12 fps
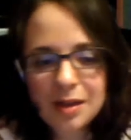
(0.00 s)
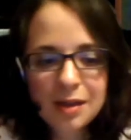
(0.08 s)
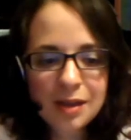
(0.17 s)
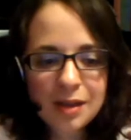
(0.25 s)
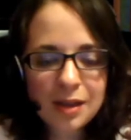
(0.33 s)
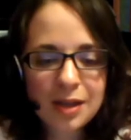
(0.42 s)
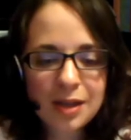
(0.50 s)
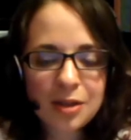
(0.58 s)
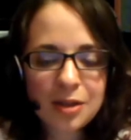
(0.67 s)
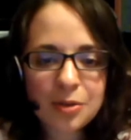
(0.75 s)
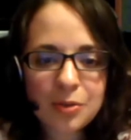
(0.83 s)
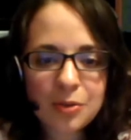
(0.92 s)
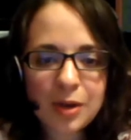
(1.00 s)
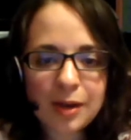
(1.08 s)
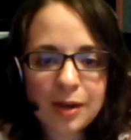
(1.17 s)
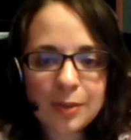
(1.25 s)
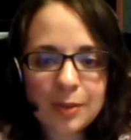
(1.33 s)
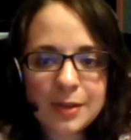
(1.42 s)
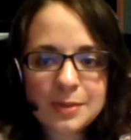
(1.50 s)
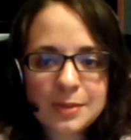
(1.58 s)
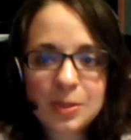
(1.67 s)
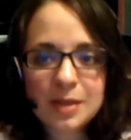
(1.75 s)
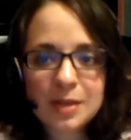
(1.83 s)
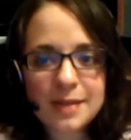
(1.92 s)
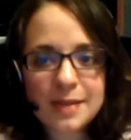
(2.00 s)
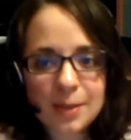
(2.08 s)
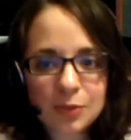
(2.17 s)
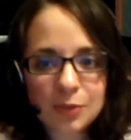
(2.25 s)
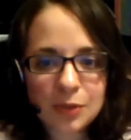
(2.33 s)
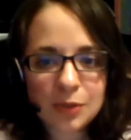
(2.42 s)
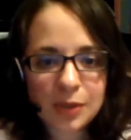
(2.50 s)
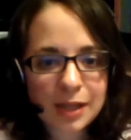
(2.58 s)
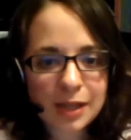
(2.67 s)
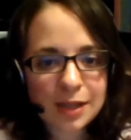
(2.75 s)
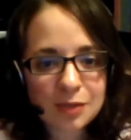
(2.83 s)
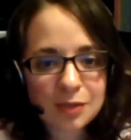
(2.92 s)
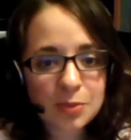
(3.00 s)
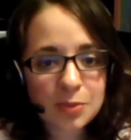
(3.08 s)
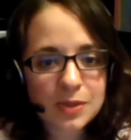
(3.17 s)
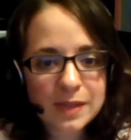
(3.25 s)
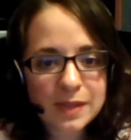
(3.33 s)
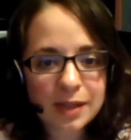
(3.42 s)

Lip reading: Anywho, also because I'm a very negative person,